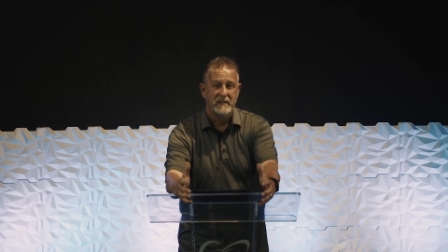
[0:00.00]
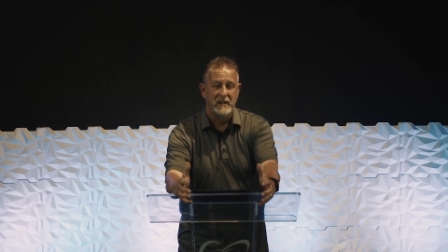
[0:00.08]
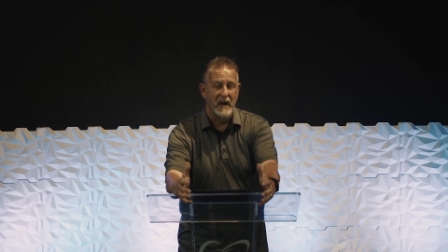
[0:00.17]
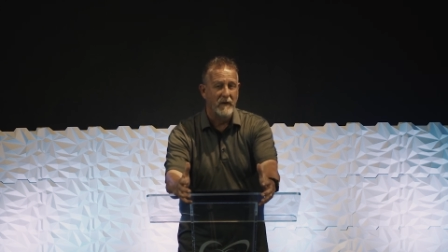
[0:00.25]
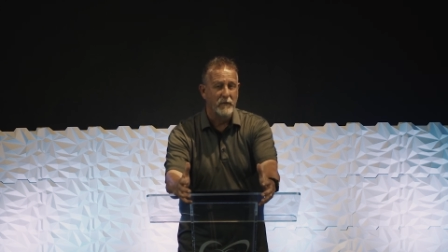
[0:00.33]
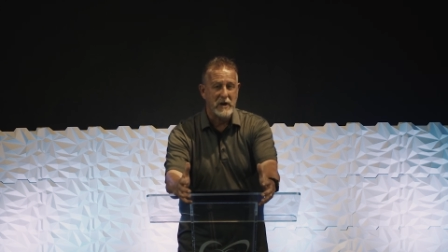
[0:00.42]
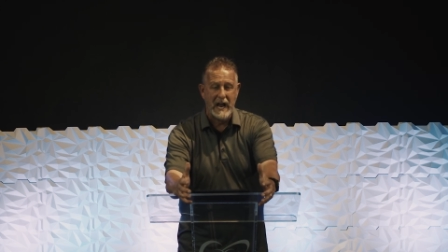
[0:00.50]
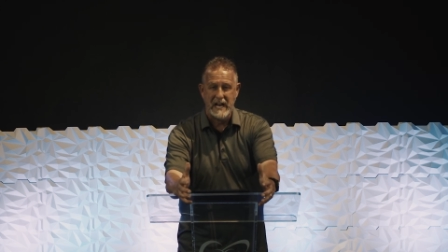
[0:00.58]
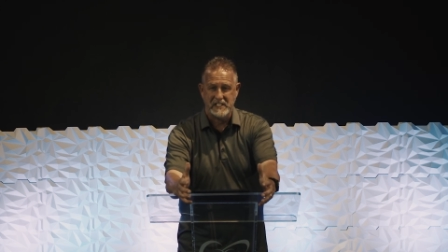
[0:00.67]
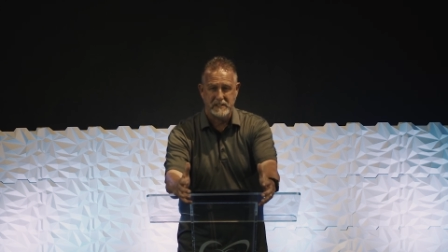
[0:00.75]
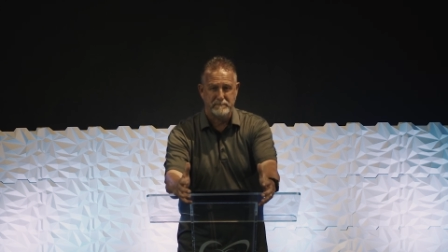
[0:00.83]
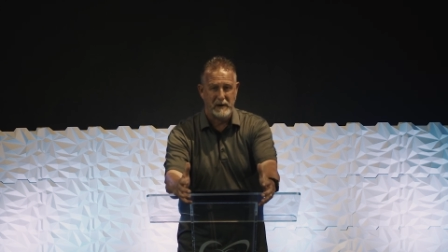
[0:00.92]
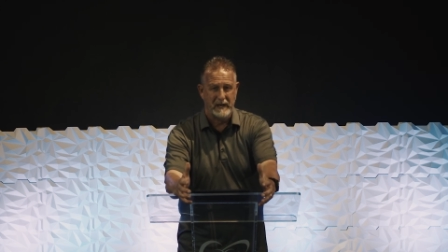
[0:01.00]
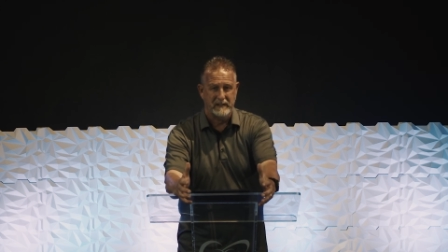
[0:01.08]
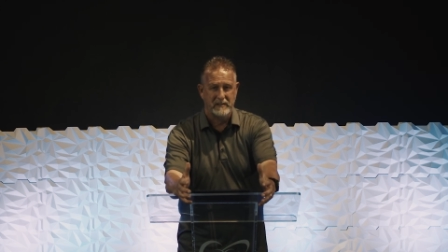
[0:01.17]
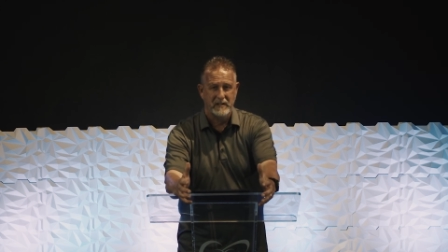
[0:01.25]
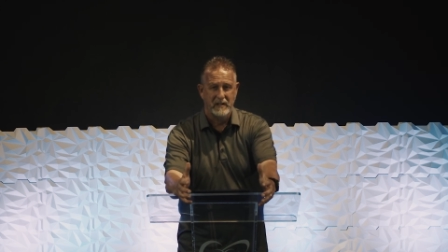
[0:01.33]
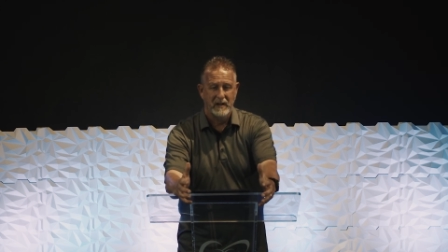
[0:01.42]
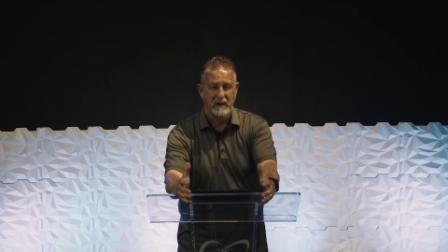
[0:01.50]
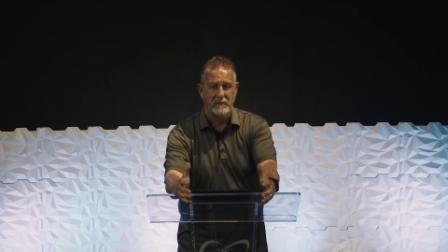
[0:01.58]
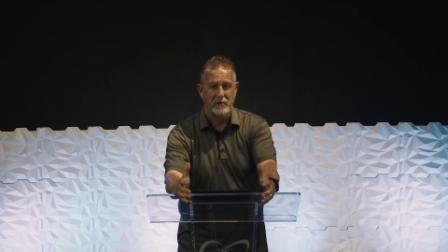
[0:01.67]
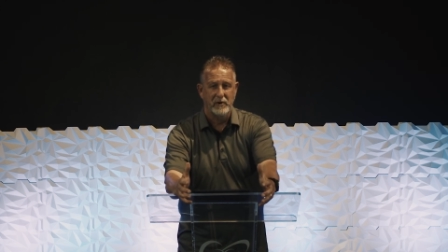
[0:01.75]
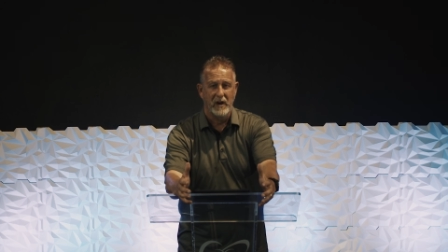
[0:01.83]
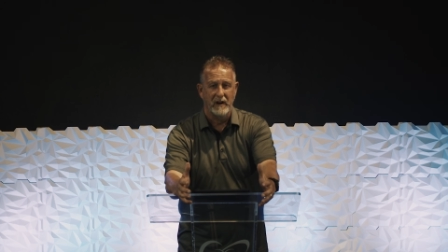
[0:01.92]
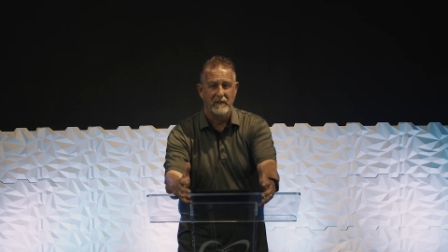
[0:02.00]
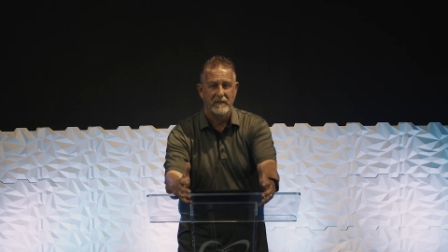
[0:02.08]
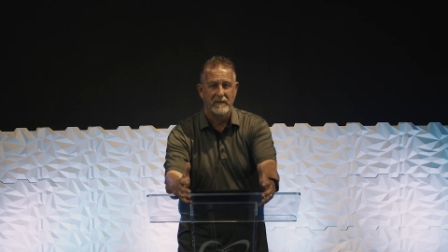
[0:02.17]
to every aspect of your life.